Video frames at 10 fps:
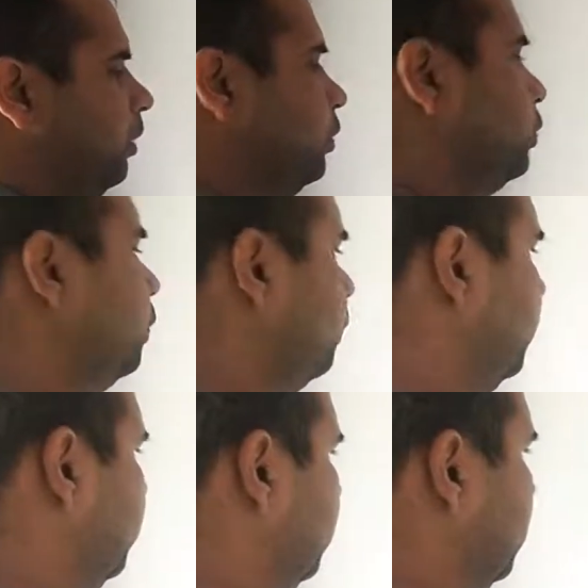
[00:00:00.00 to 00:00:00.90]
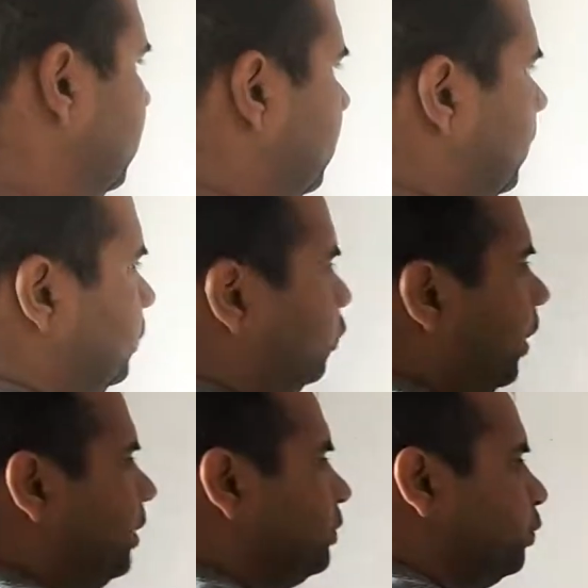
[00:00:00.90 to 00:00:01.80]
So
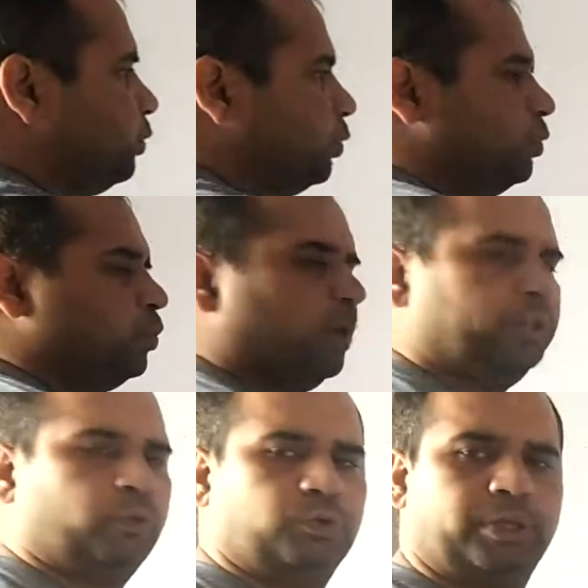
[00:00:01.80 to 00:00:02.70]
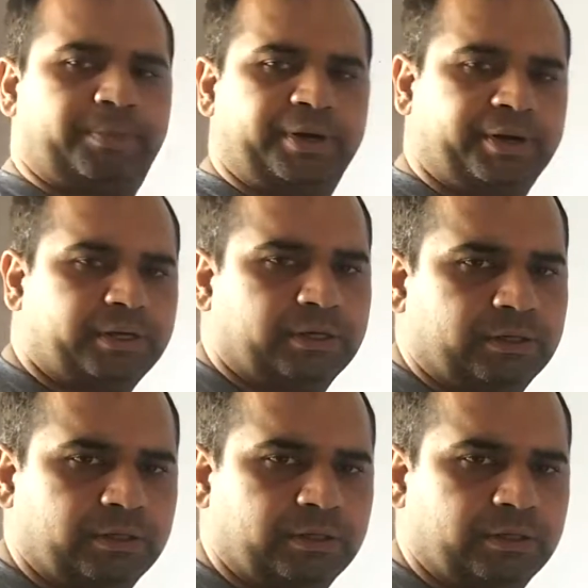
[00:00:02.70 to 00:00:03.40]
join is used to join those separated